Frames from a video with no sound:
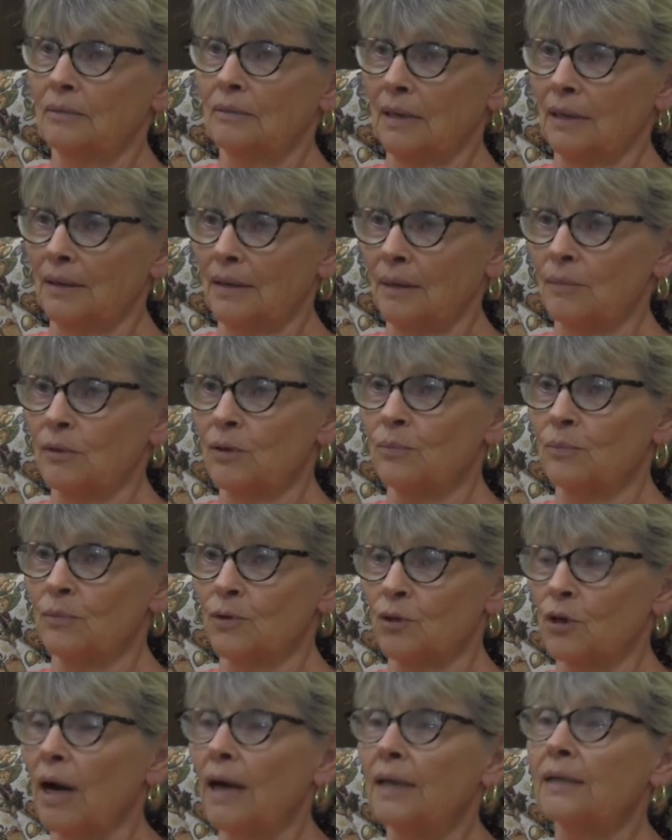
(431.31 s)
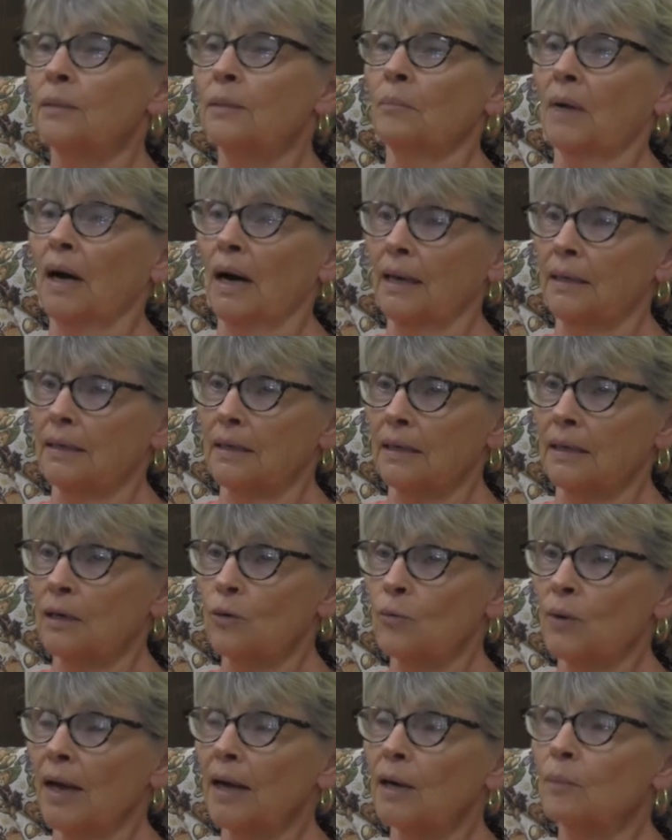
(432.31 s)
And they tried to mine, and he
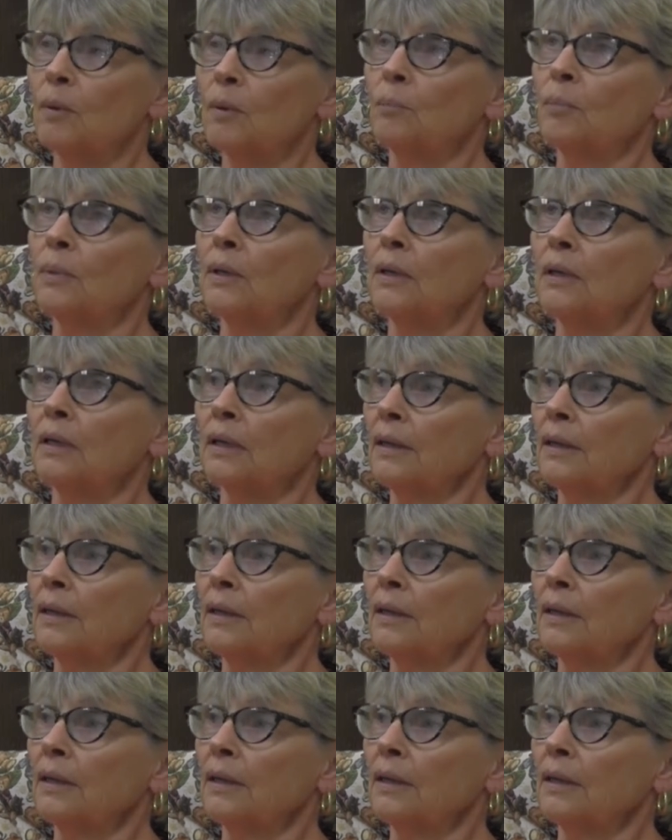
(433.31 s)
ran up a bill,